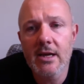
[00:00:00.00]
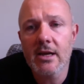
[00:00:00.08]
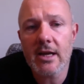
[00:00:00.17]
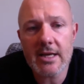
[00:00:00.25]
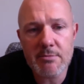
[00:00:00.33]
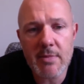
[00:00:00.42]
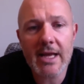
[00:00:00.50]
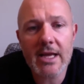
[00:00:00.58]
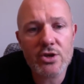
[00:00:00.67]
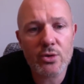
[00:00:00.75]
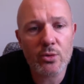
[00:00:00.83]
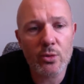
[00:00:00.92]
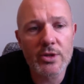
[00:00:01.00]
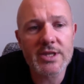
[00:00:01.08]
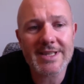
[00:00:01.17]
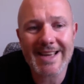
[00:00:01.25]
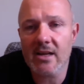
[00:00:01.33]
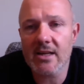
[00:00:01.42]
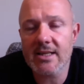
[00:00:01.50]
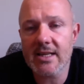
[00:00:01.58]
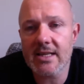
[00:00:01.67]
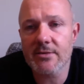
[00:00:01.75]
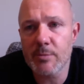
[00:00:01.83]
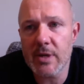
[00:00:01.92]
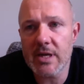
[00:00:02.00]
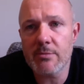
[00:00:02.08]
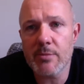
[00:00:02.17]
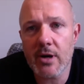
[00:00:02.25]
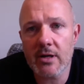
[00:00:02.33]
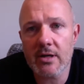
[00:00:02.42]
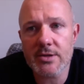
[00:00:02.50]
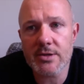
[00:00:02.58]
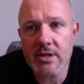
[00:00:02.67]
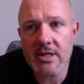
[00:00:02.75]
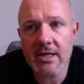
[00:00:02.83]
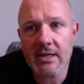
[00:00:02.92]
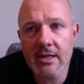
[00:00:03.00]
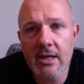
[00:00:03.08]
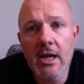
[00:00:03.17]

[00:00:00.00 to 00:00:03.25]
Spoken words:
is making sure all the scan IDs of bidding partners are in there.